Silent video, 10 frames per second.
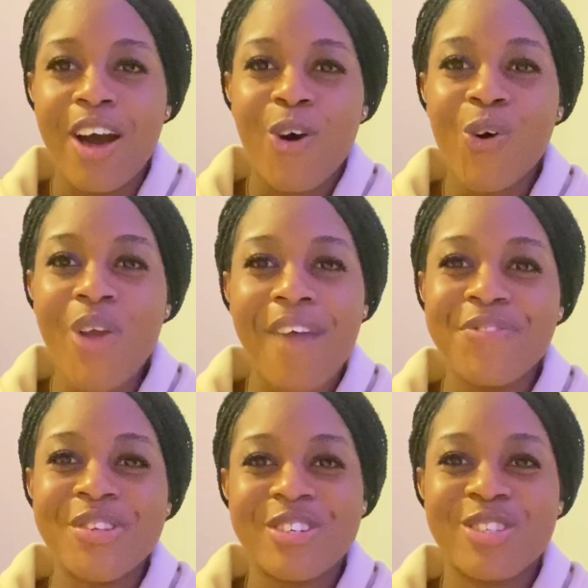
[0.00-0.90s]
All you have
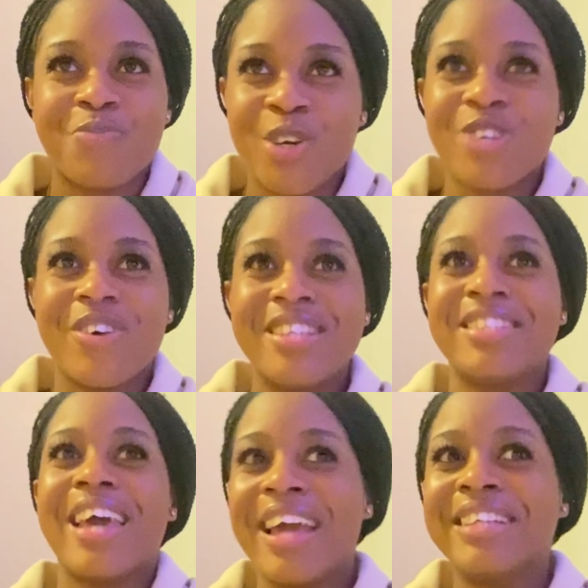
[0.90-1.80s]
to do is to pressurize
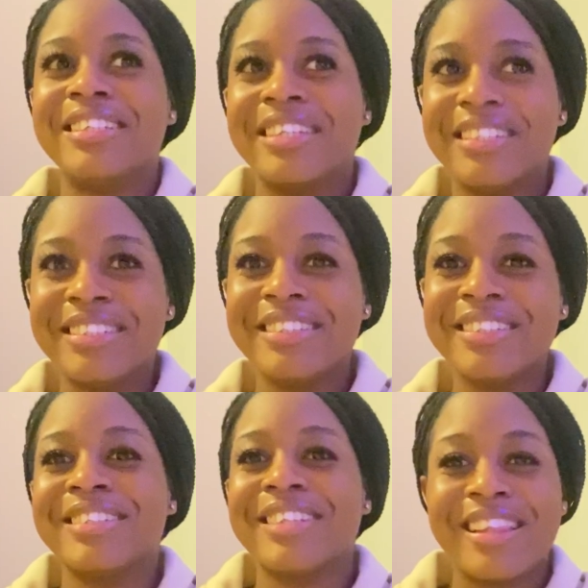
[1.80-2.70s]
the agents
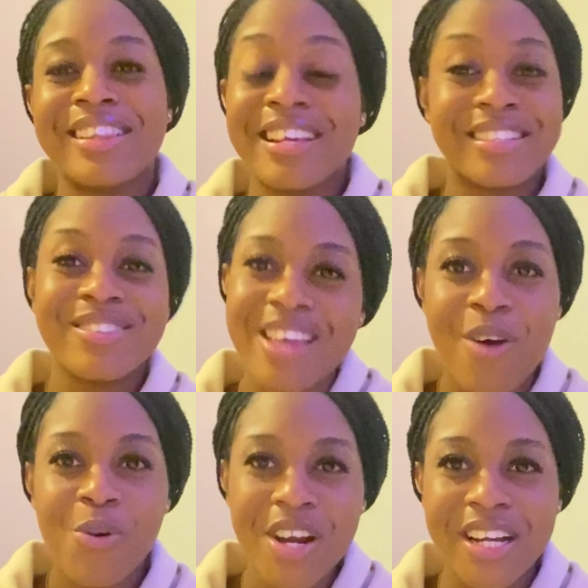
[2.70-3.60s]
so that they do their
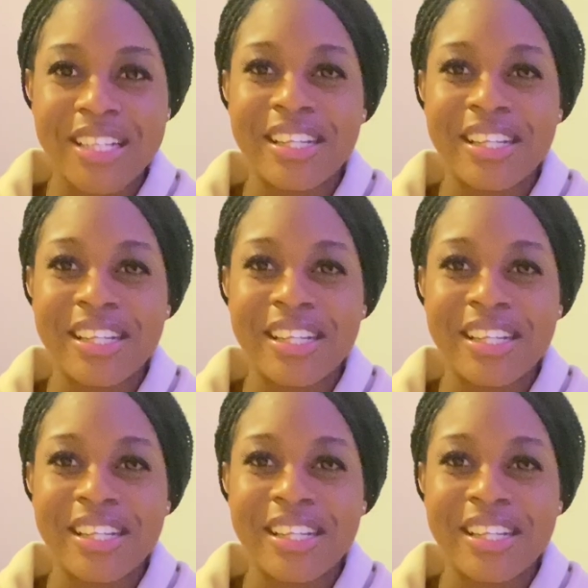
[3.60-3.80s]
work.